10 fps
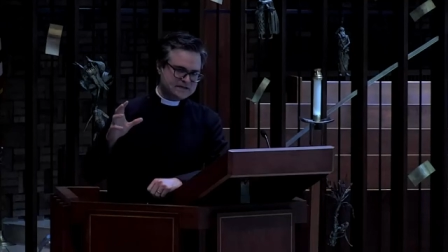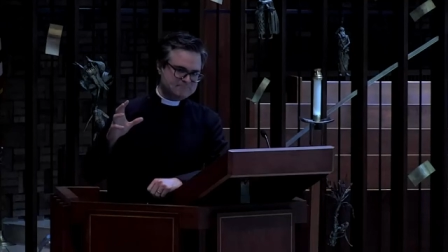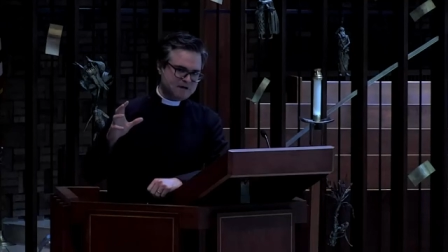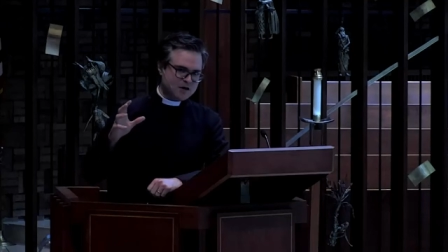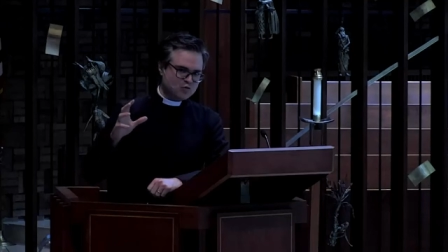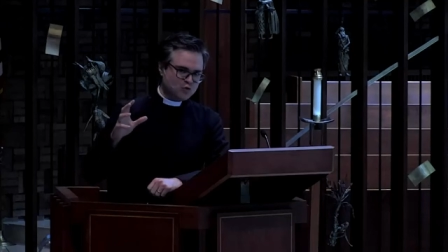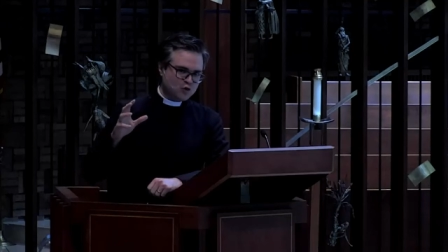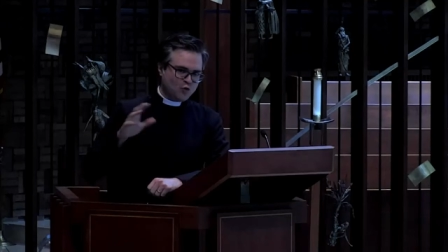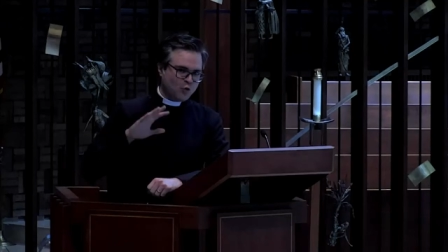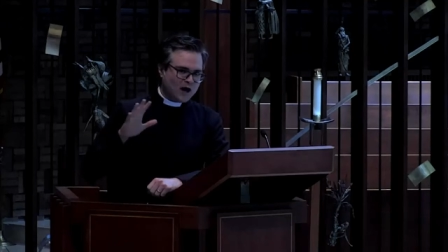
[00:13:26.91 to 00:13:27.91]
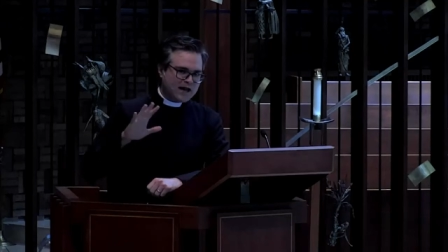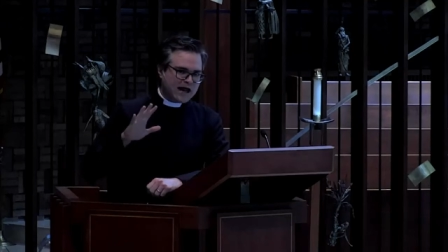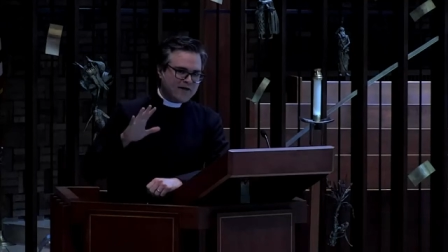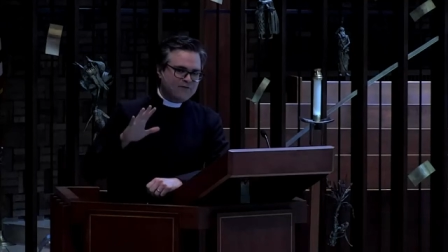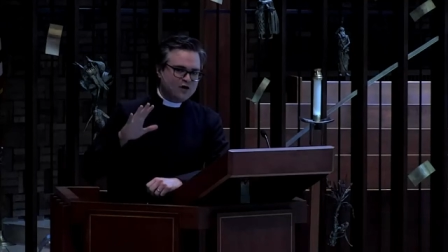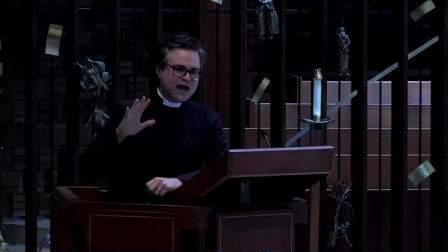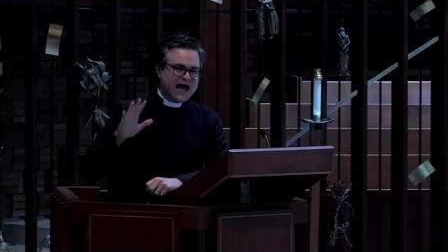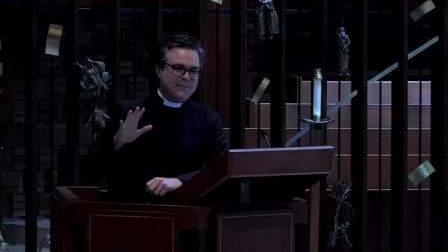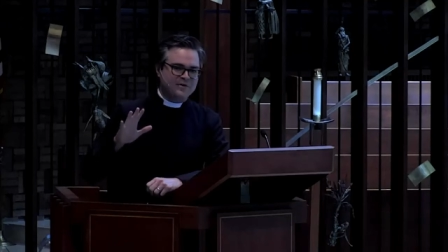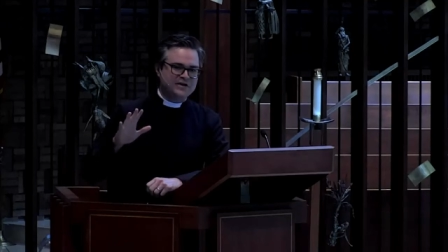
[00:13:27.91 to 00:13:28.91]
by whatever
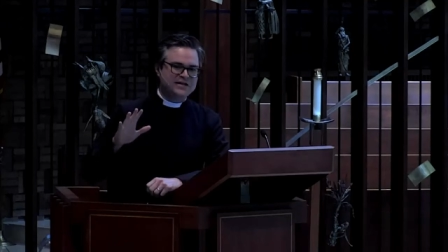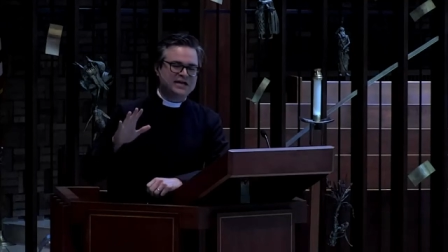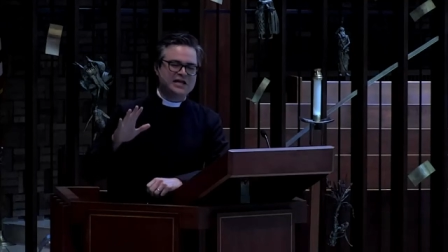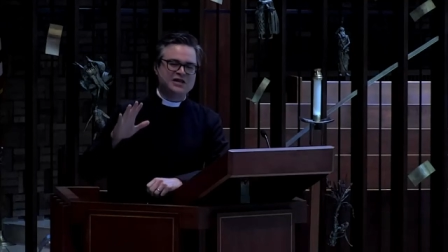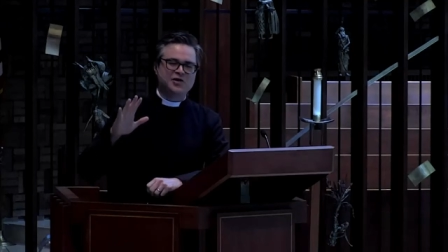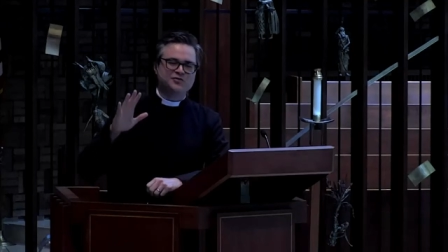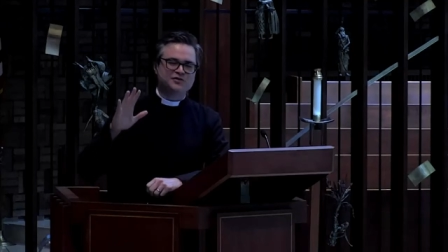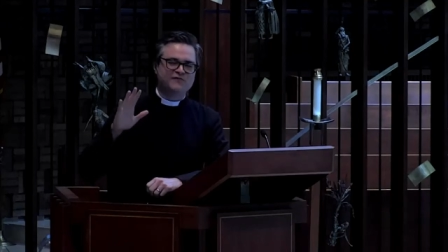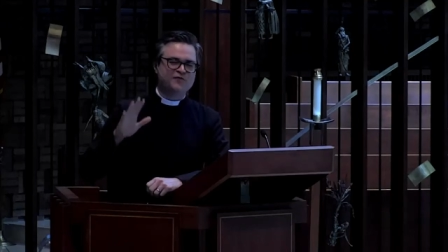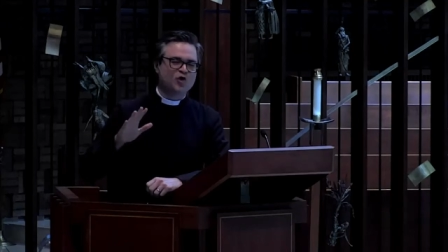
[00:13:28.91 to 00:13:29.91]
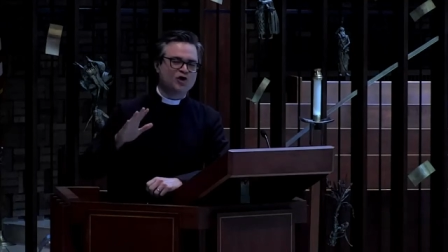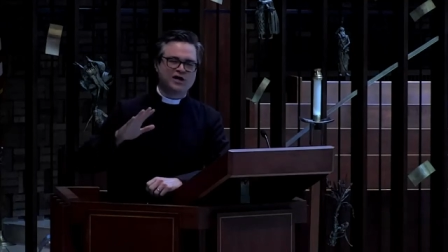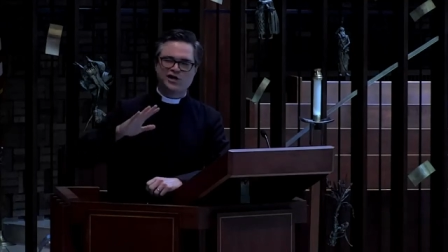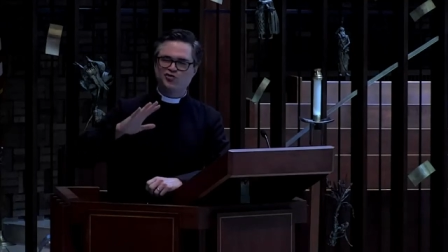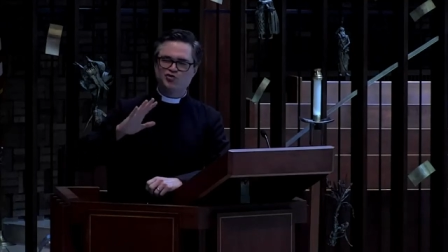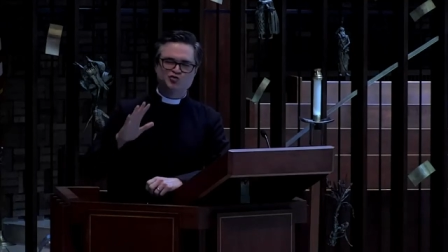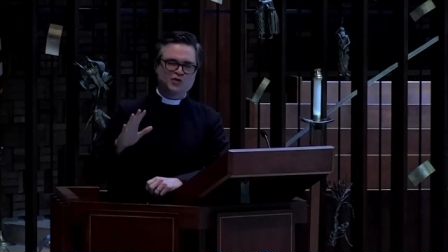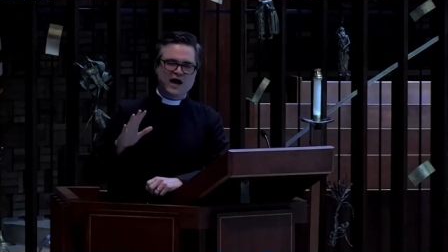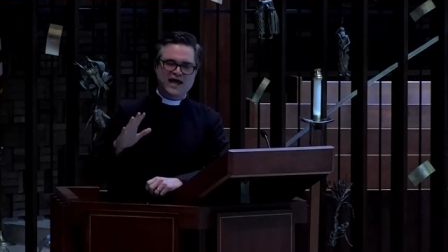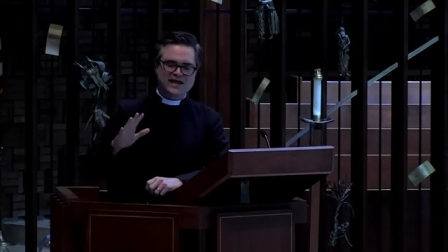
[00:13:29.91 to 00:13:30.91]
happened in those 40
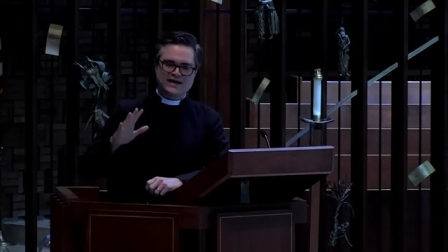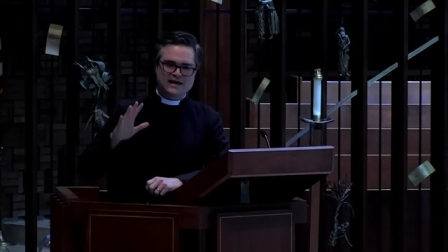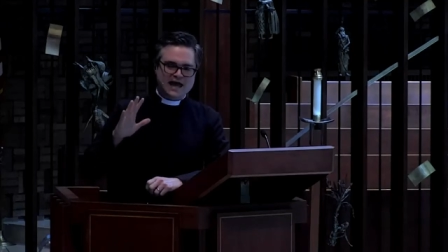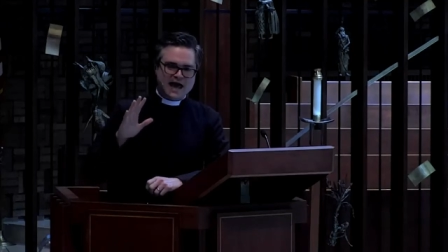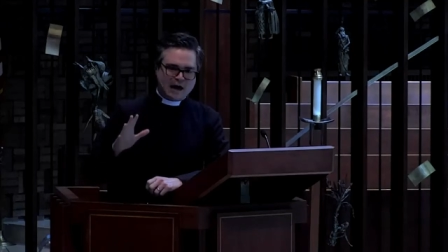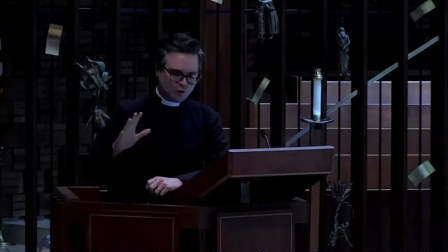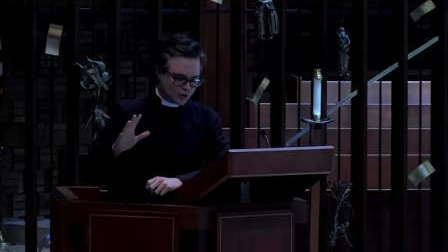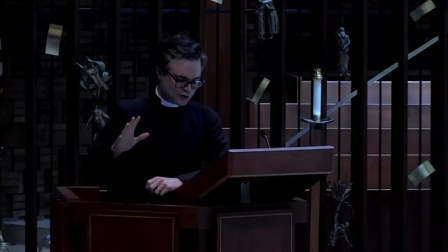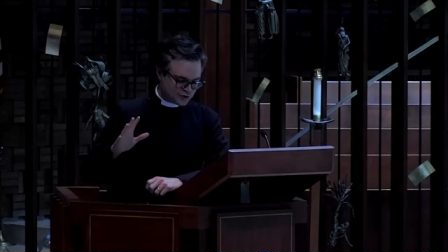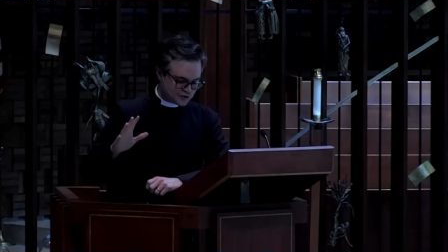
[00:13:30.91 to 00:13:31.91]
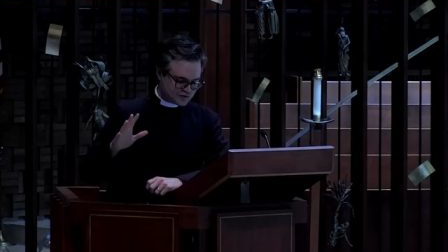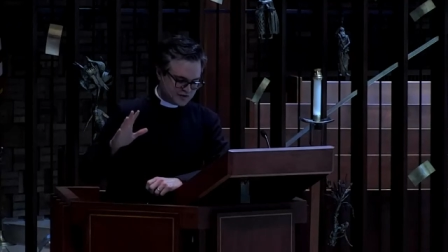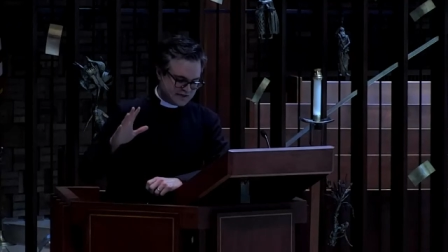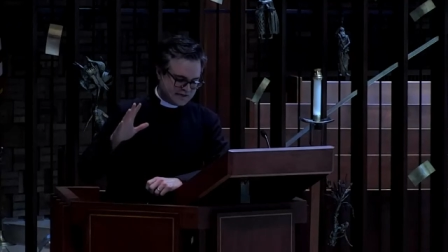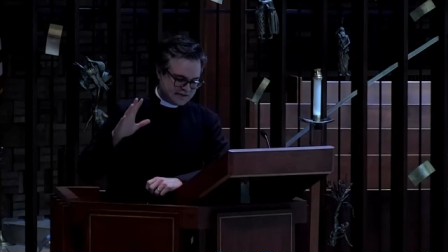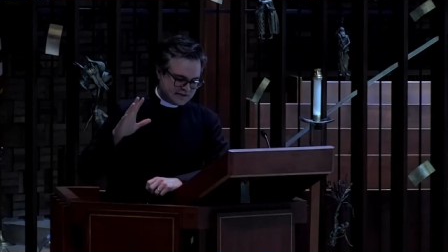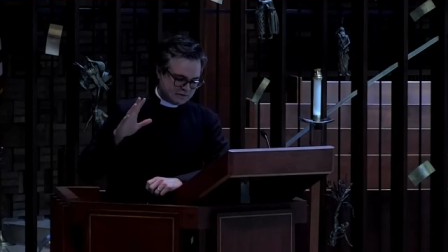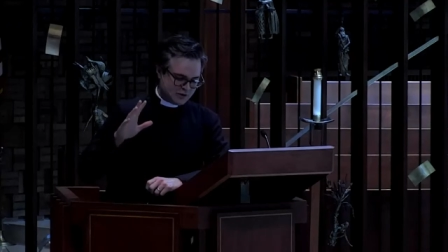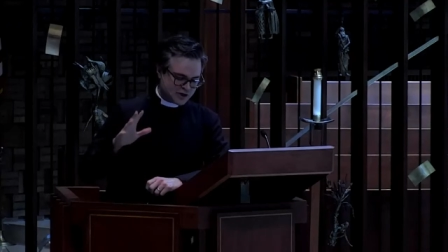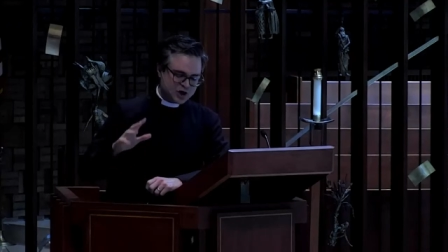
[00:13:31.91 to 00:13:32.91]
dread hours
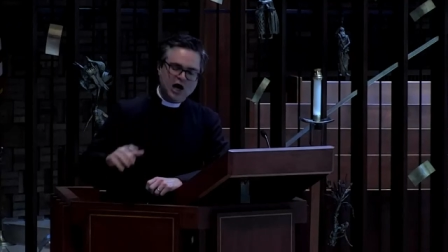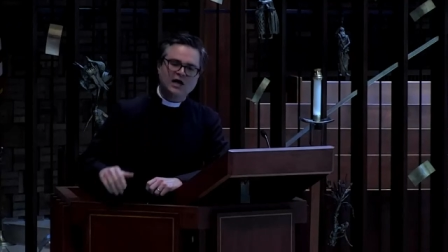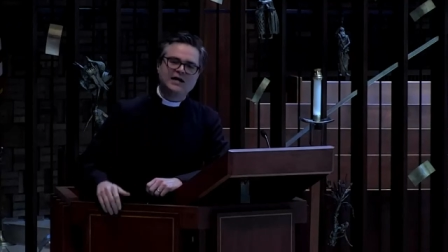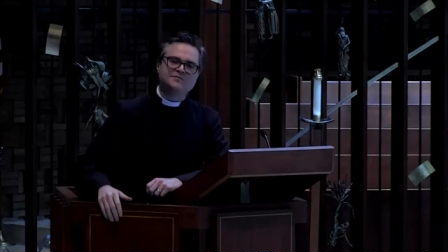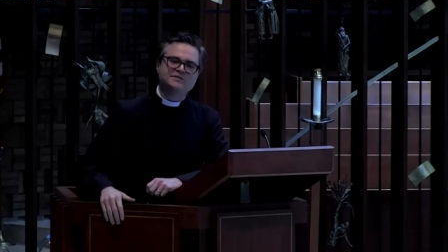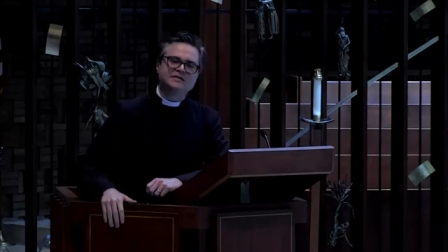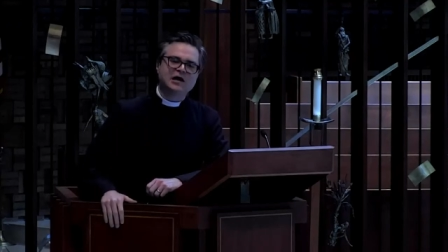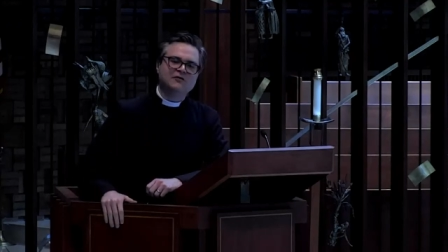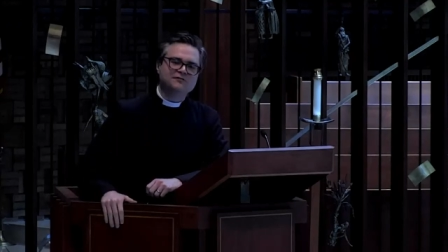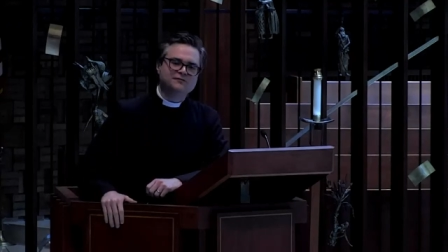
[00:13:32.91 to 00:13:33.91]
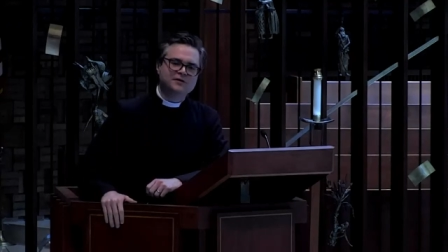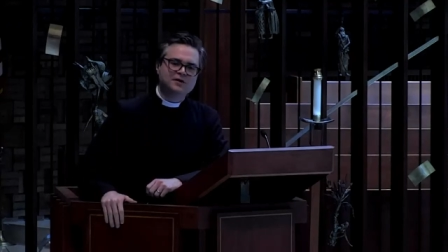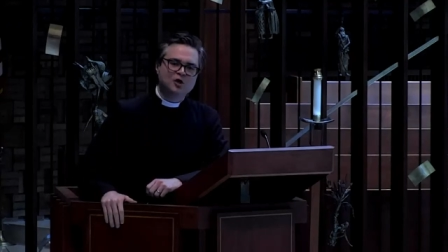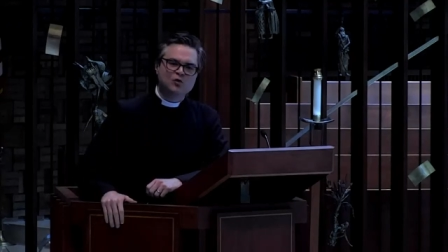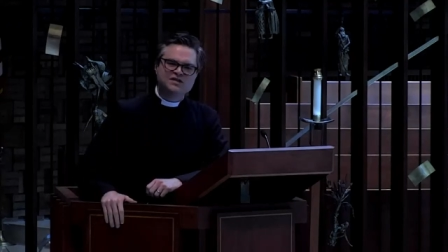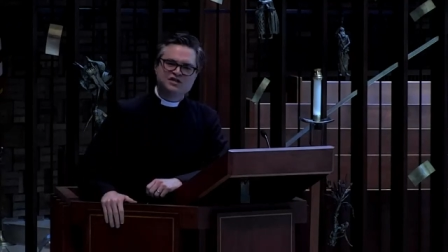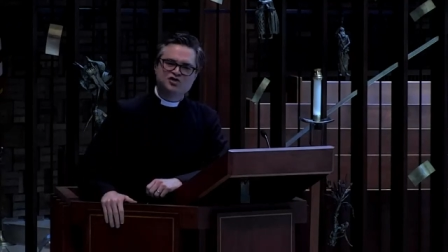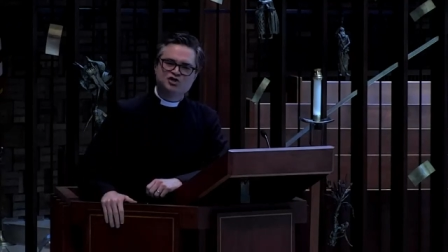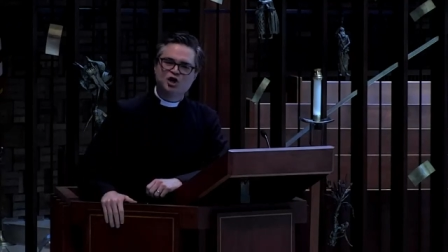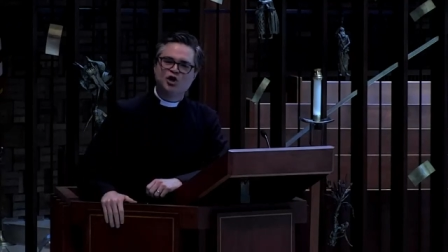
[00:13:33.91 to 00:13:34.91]
when God himself was
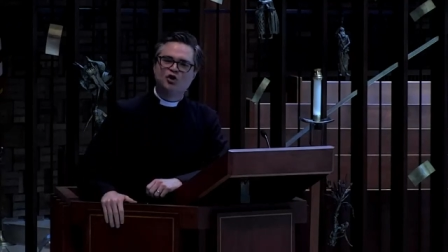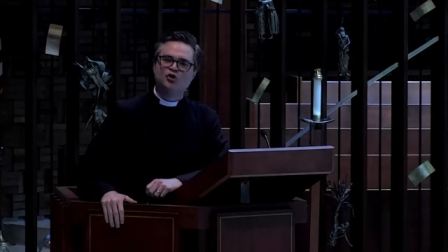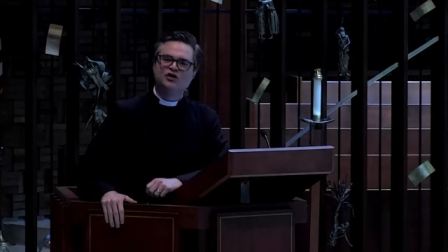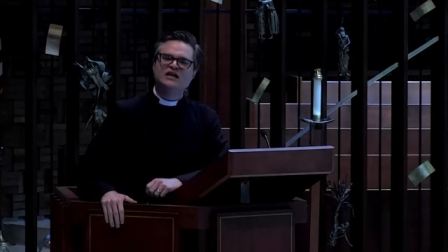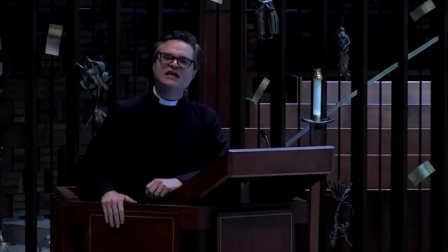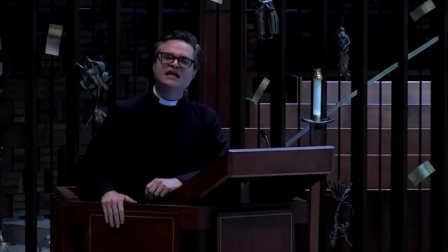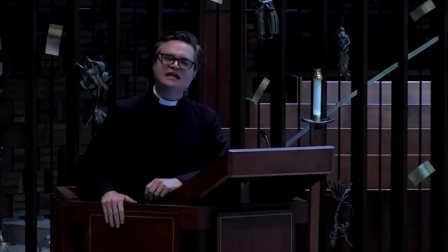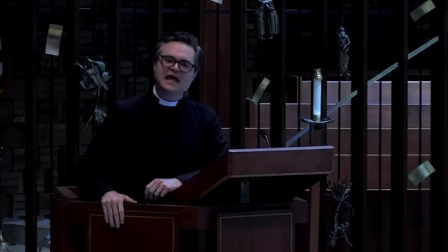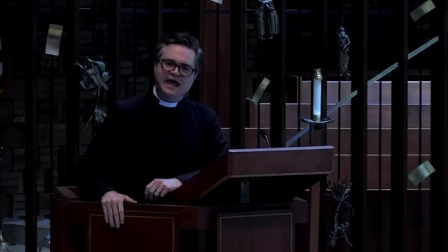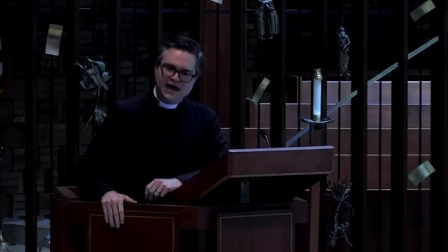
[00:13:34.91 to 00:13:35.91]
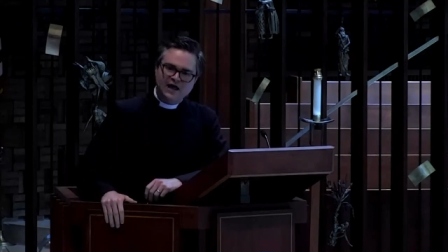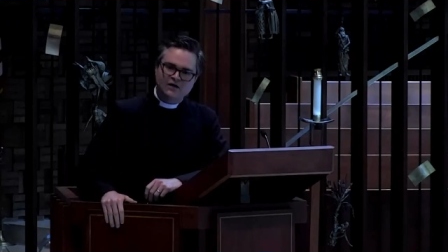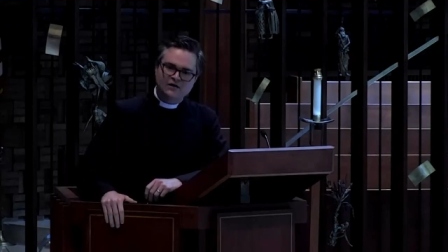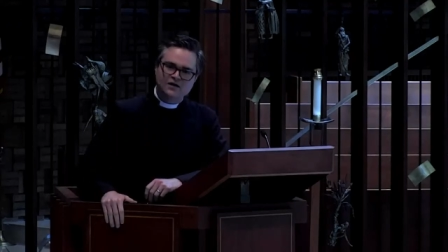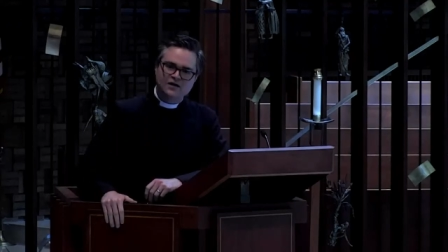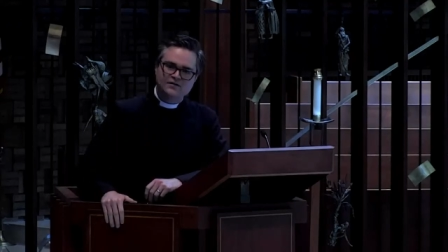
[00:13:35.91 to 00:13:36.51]
interred in hell.